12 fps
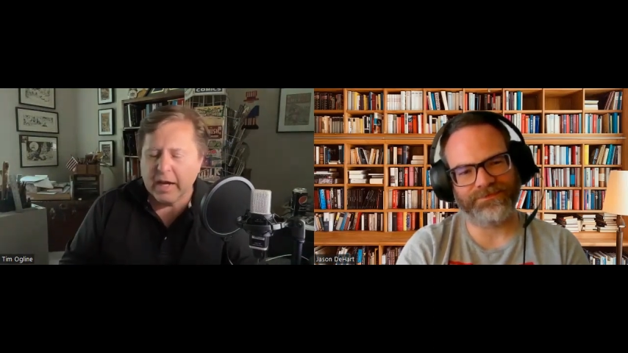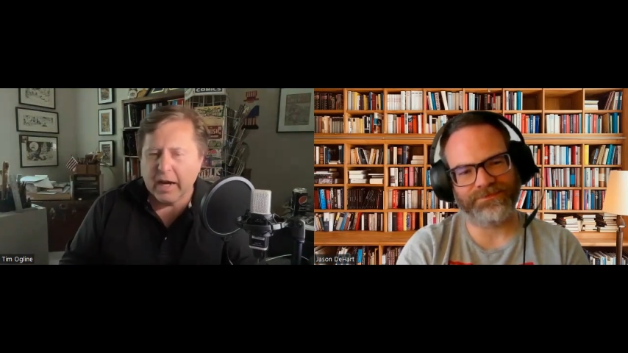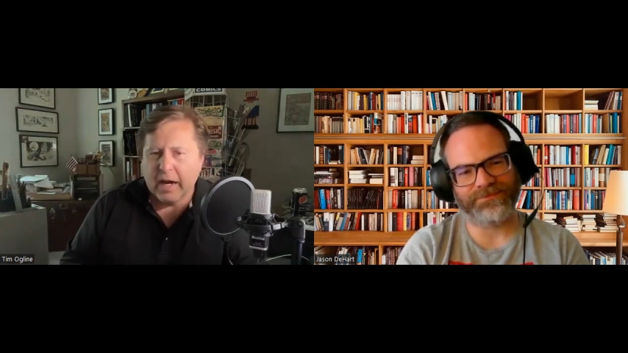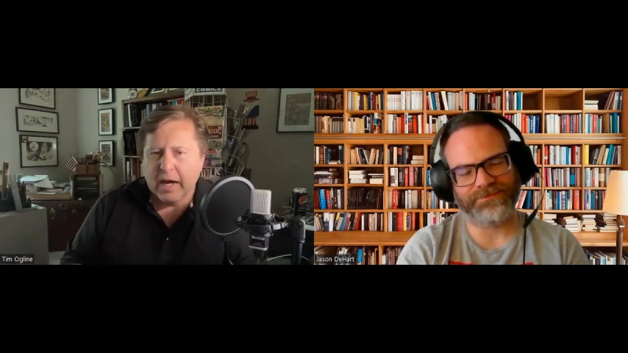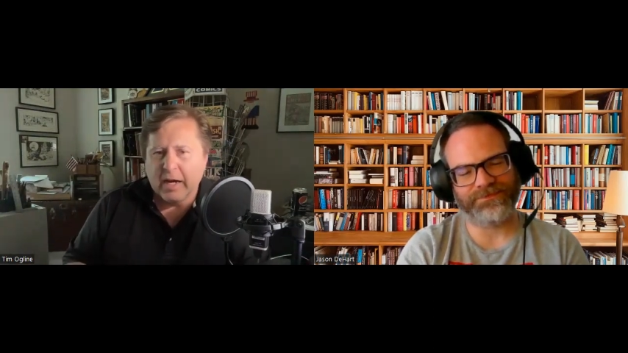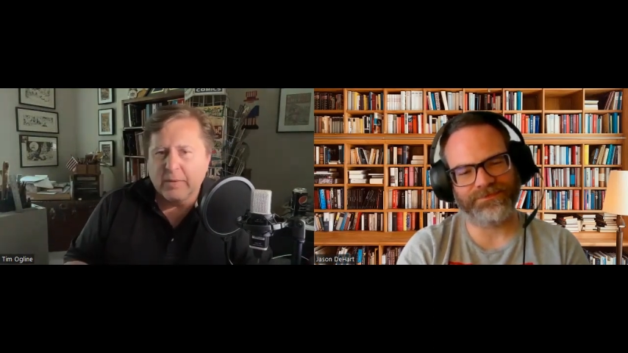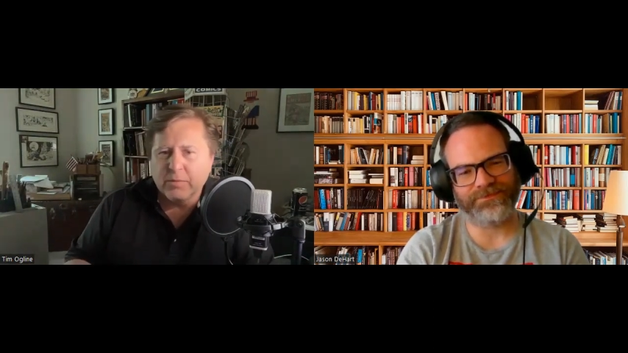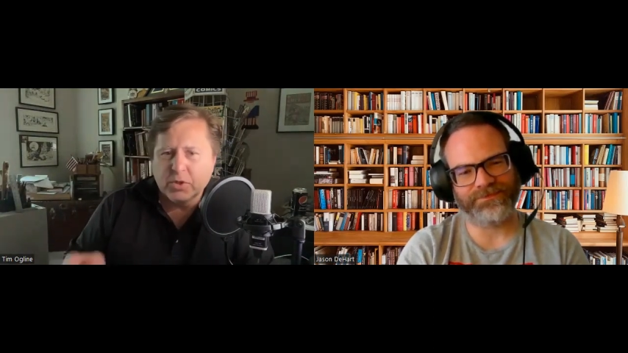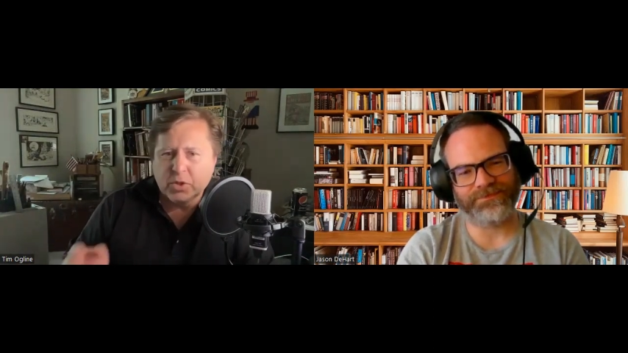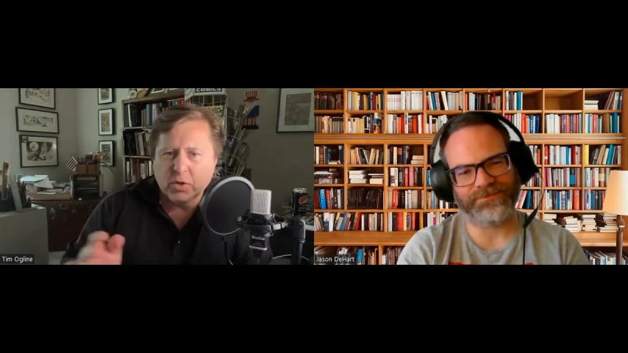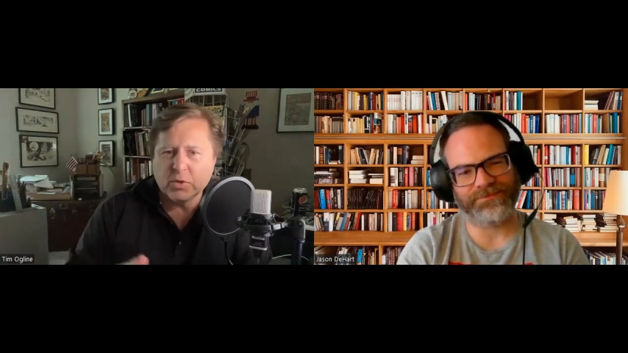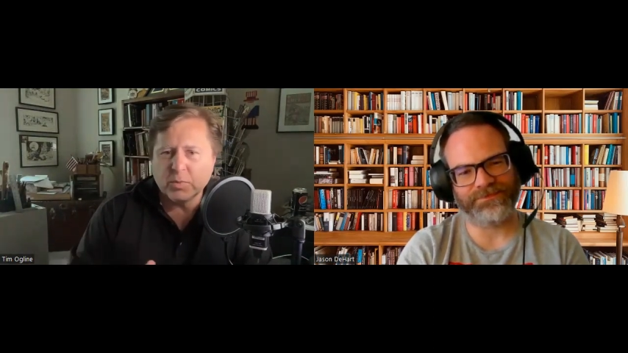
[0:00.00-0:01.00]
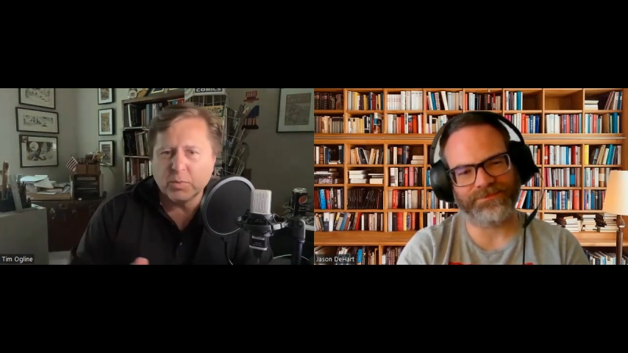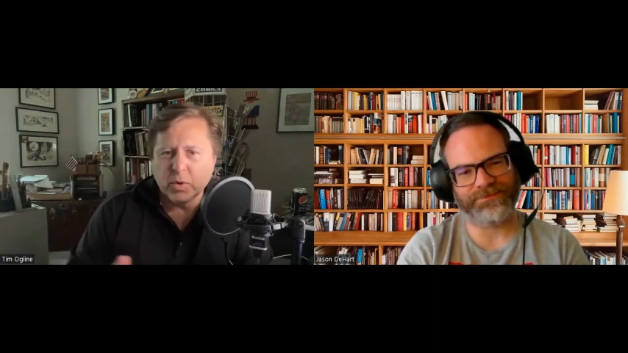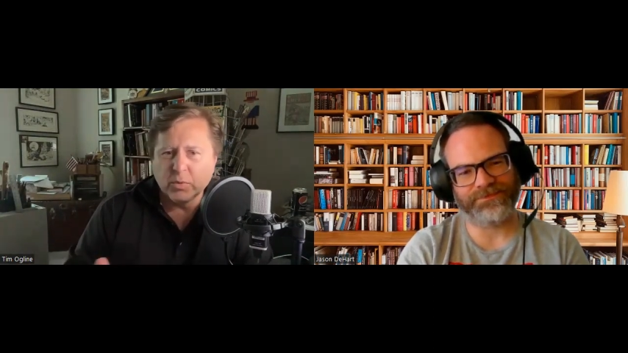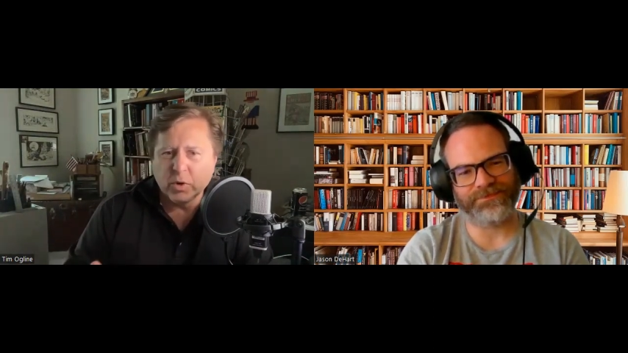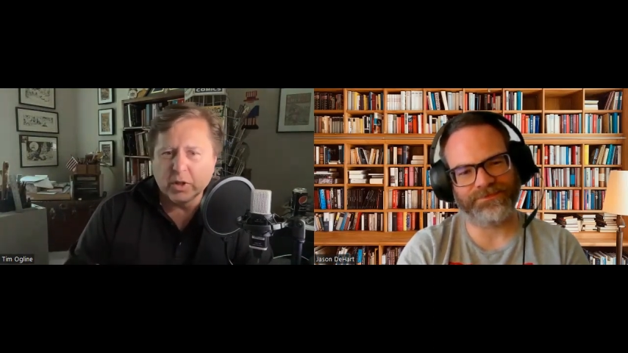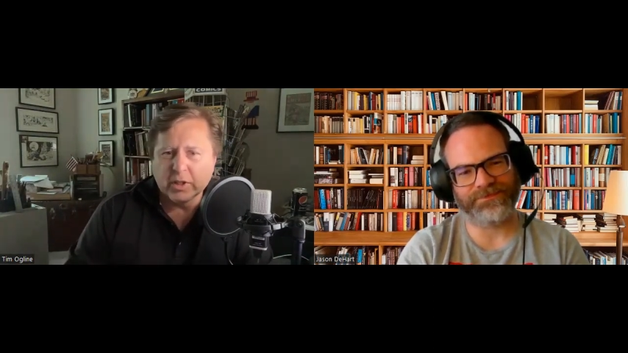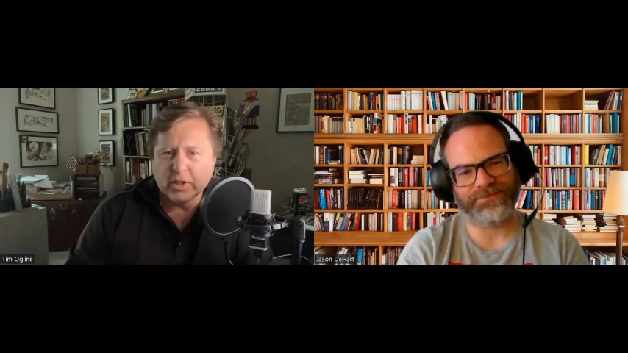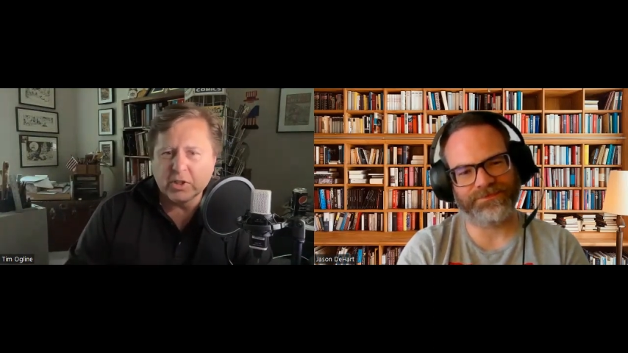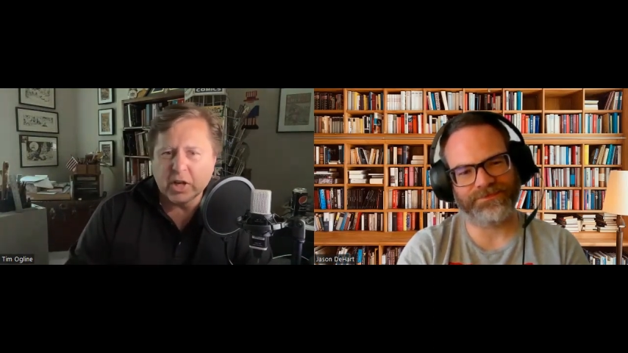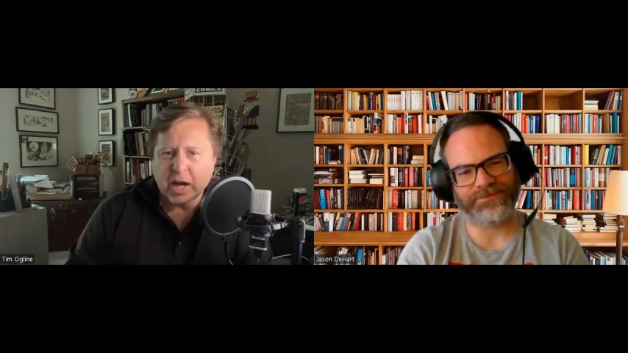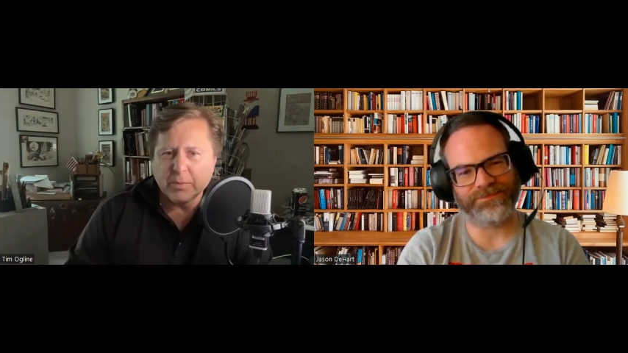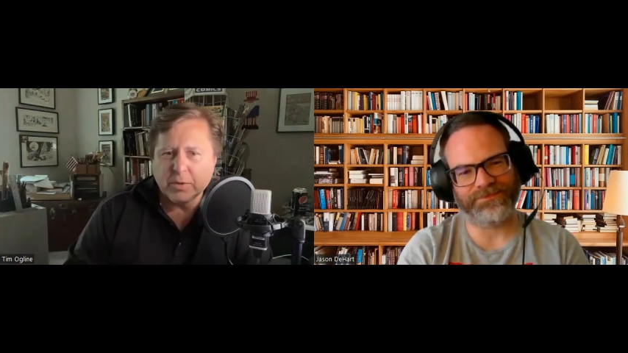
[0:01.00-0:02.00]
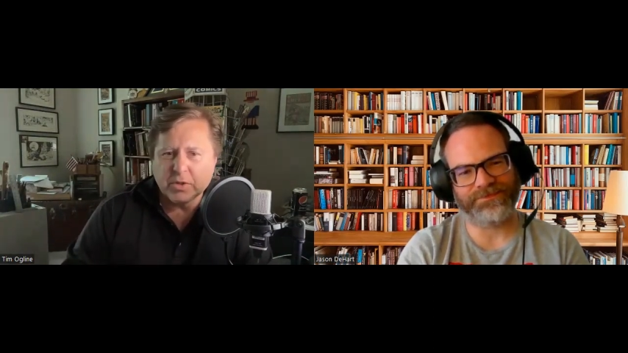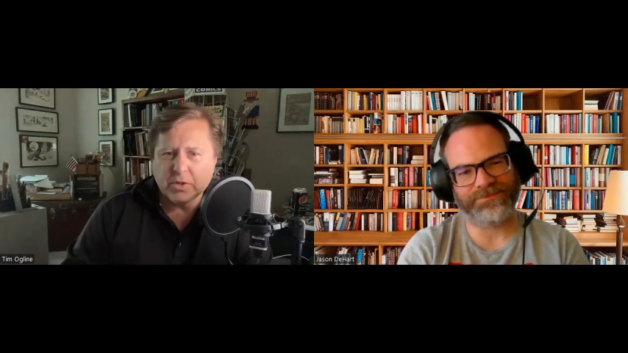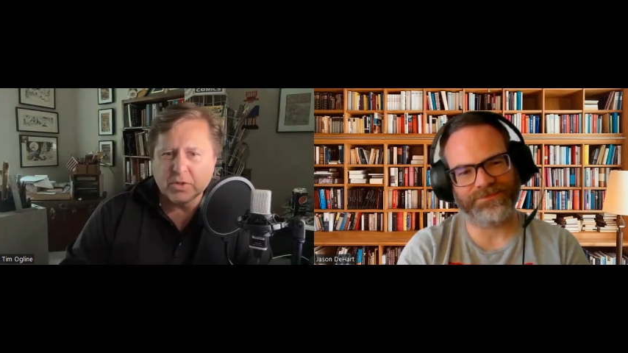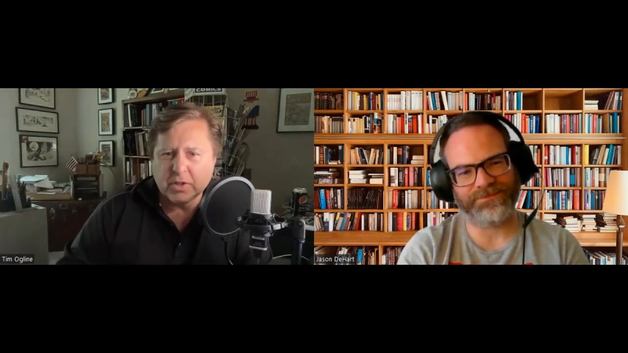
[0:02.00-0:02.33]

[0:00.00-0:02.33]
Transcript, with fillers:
Speaker 1: Um, so it's broken into chapters,